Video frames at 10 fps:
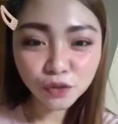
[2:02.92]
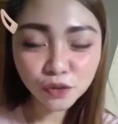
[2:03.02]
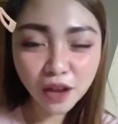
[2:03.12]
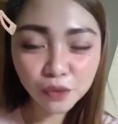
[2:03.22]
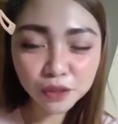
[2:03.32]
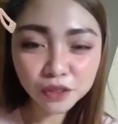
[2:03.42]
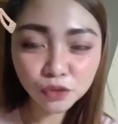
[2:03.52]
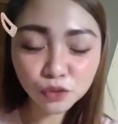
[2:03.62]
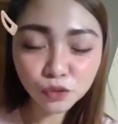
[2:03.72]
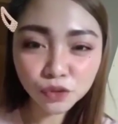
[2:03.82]
I want to
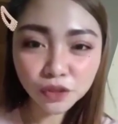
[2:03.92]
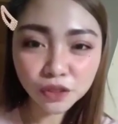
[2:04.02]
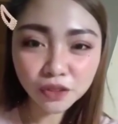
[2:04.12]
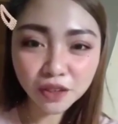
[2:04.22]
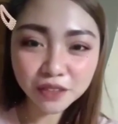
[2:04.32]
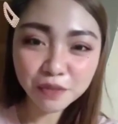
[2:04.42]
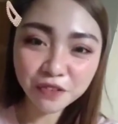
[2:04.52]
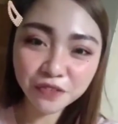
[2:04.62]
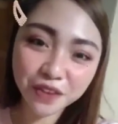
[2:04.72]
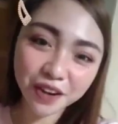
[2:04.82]
congratulate my
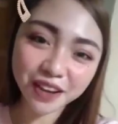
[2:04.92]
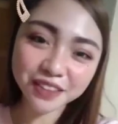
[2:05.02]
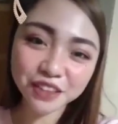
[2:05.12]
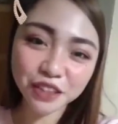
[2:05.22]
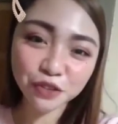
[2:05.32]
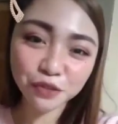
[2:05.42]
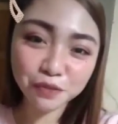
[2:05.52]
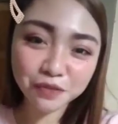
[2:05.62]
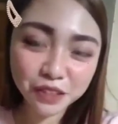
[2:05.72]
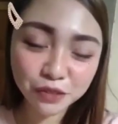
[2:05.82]
friend Jacob
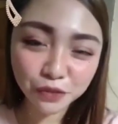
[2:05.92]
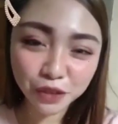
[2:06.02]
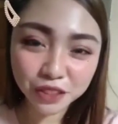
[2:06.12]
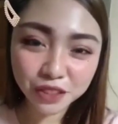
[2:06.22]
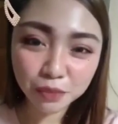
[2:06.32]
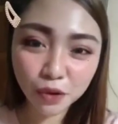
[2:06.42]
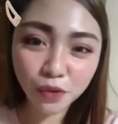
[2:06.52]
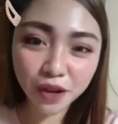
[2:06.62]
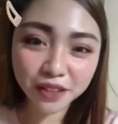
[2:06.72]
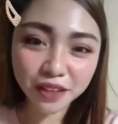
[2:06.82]
Beans for achieving
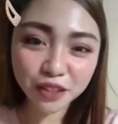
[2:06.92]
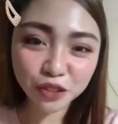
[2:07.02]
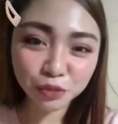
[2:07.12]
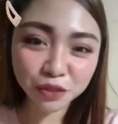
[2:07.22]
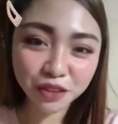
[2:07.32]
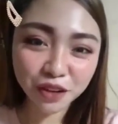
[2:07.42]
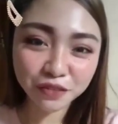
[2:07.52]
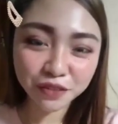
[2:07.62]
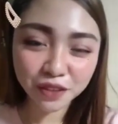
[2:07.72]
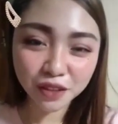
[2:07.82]
1K
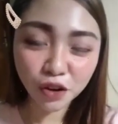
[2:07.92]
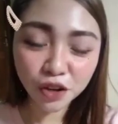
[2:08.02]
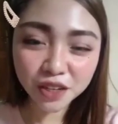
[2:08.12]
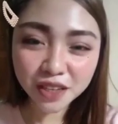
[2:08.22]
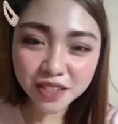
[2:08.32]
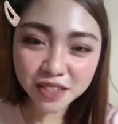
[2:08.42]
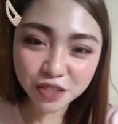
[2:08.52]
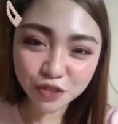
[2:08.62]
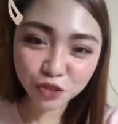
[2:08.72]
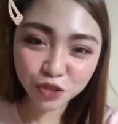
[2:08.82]
subscriber on his
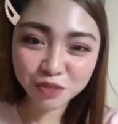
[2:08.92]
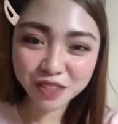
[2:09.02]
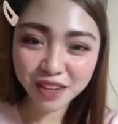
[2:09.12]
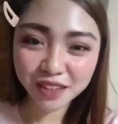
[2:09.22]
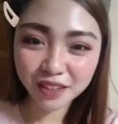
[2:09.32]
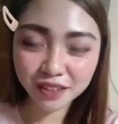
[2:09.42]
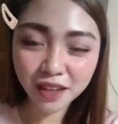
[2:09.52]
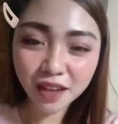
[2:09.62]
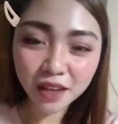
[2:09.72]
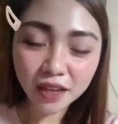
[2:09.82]
YouTube channel.
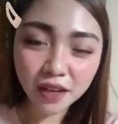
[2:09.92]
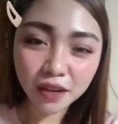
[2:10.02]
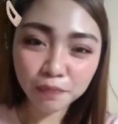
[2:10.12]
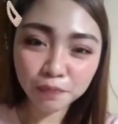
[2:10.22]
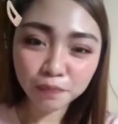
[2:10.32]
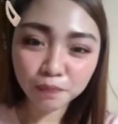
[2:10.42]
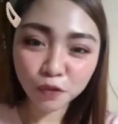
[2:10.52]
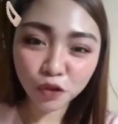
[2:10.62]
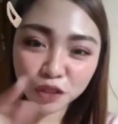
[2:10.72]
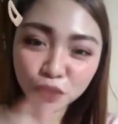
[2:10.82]

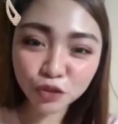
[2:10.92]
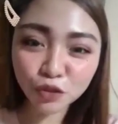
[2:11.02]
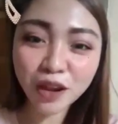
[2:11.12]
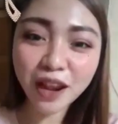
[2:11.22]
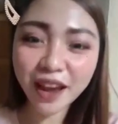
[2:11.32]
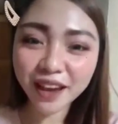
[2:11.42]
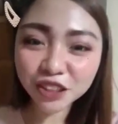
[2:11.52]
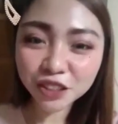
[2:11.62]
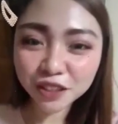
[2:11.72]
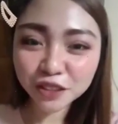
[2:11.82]
Continue to like,
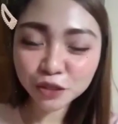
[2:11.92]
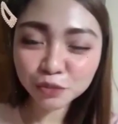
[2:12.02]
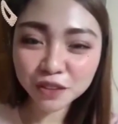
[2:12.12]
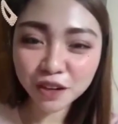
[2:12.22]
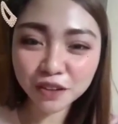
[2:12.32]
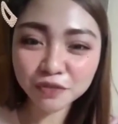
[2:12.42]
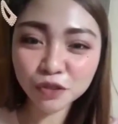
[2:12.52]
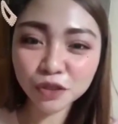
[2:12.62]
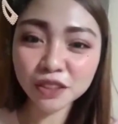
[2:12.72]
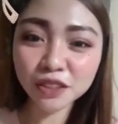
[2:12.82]
share, subscribe to
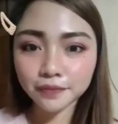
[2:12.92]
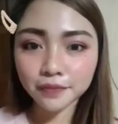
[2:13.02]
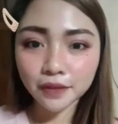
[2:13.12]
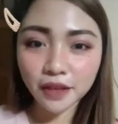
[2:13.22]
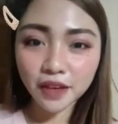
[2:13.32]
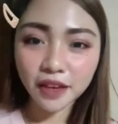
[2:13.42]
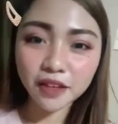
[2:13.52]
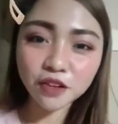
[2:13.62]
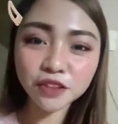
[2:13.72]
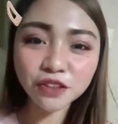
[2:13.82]
his channel.
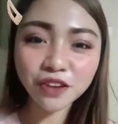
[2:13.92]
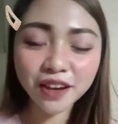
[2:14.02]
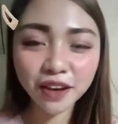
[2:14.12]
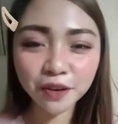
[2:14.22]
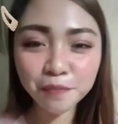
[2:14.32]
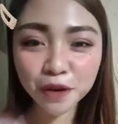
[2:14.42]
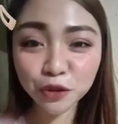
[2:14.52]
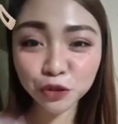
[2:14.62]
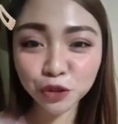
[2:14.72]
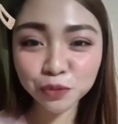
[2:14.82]
And also, I have my
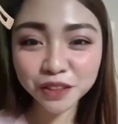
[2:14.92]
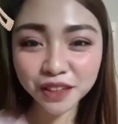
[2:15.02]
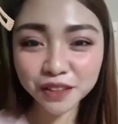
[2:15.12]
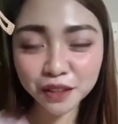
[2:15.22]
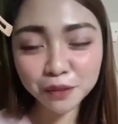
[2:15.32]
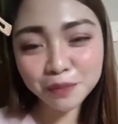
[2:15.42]
YouTube channel.